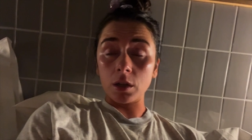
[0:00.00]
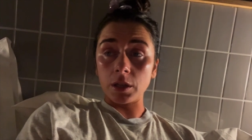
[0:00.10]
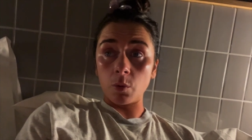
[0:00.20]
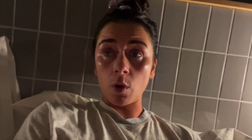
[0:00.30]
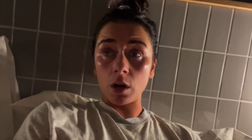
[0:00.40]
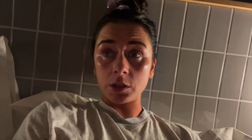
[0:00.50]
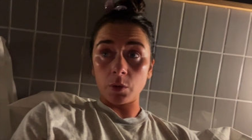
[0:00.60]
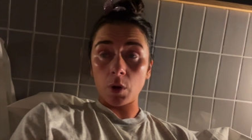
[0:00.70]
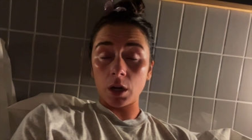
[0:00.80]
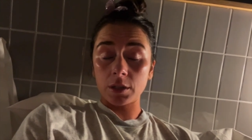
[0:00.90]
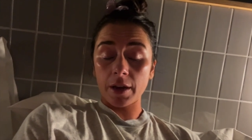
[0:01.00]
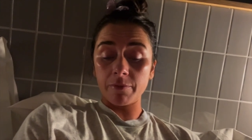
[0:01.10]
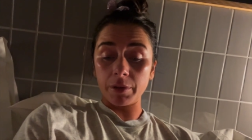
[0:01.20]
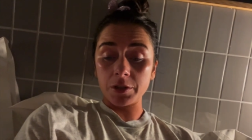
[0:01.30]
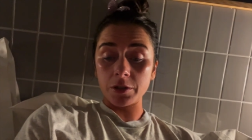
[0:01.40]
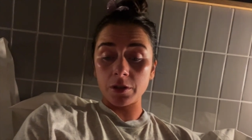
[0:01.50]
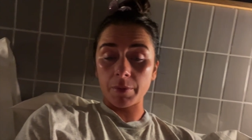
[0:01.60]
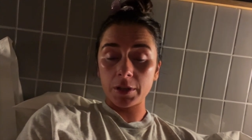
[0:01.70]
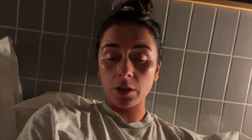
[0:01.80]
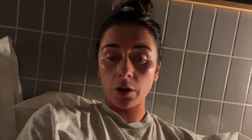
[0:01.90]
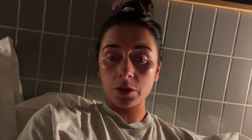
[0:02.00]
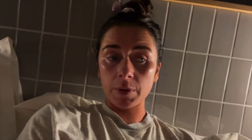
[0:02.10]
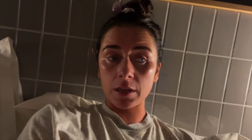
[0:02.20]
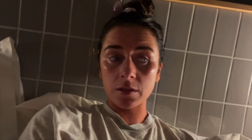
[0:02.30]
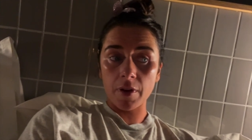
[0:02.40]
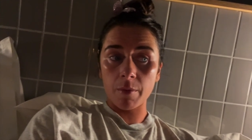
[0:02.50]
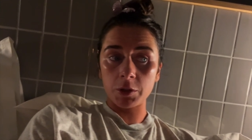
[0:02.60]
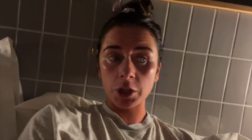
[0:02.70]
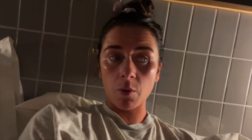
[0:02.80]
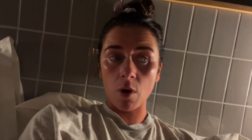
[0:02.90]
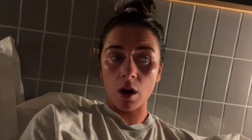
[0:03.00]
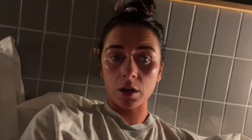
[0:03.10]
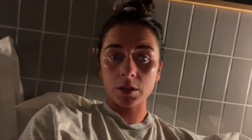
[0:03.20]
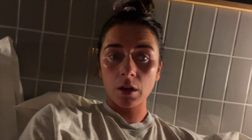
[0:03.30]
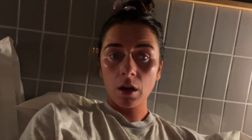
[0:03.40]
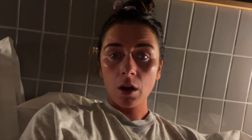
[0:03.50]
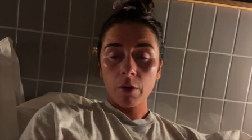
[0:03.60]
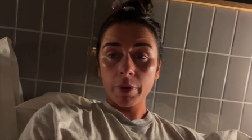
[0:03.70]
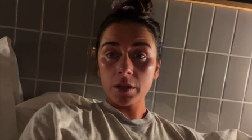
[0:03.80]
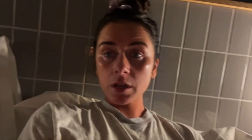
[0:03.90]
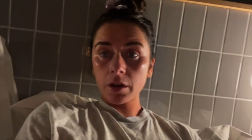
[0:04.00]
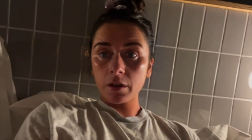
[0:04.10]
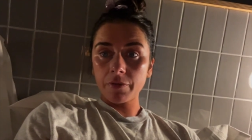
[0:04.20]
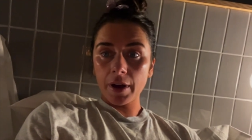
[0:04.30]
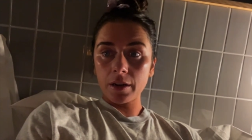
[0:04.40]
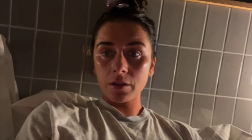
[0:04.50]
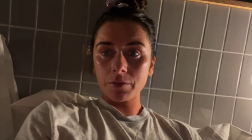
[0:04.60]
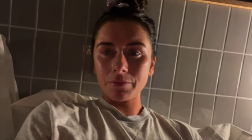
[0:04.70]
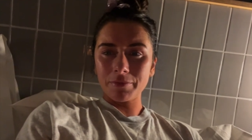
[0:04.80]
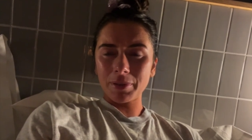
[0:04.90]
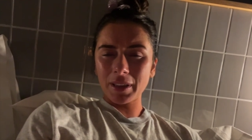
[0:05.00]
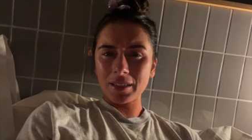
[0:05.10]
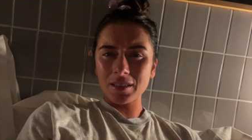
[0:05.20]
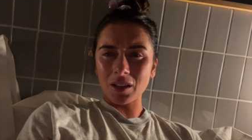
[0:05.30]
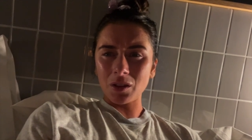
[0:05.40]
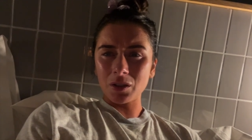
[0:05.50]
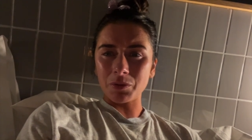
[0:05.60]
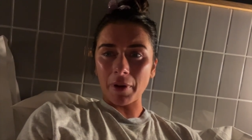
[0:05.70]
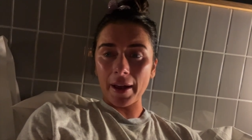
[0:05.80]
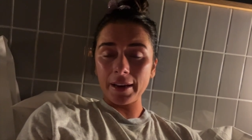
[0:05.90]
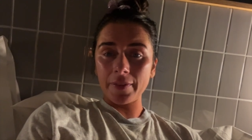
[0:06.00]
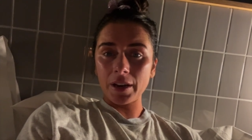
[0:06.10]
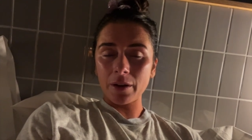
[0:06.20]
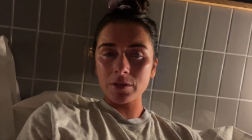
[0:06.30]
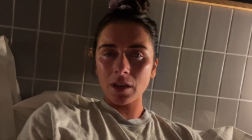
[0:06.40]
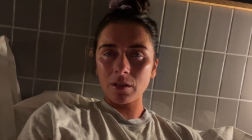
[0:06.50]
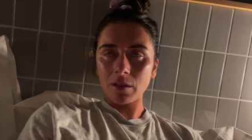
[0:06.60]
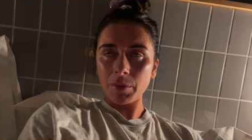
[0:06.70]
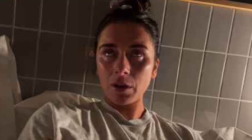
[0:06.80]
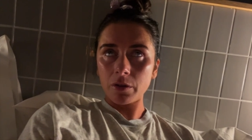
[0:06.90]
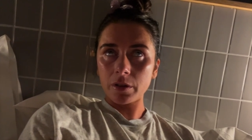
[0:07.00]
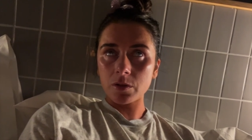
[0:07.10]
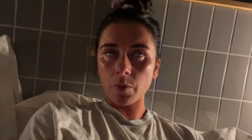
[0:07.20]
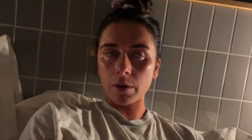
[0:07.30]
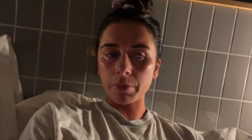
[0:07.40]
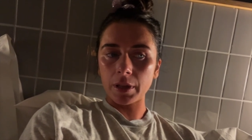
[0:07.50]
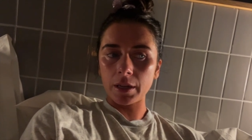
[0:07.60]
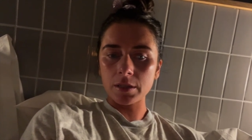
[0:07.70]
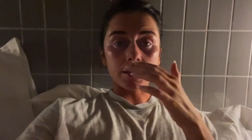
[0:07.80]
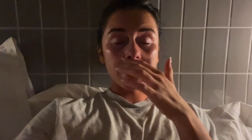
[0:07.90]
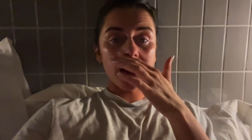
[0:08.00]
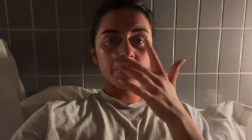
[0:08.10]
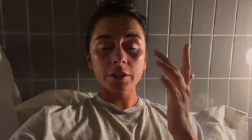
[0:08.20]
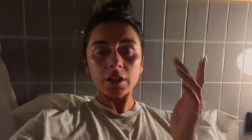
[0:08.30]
and walked and walked. I have blisters on my toes because of how much I walked. Because I couldn't find a place that looked right. And then I was like, let me go to this one place, Tavern